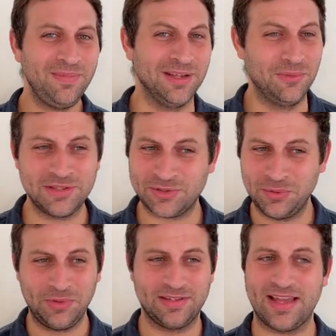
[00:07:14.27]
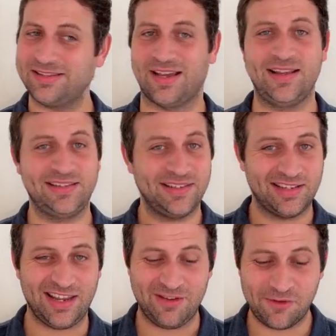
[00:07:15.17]
And what's cool is that ties
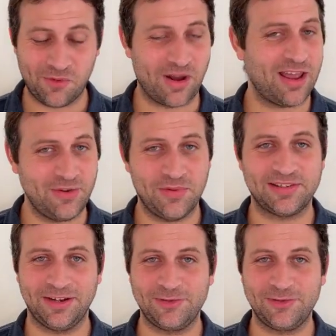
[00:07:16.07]
into even what I do as an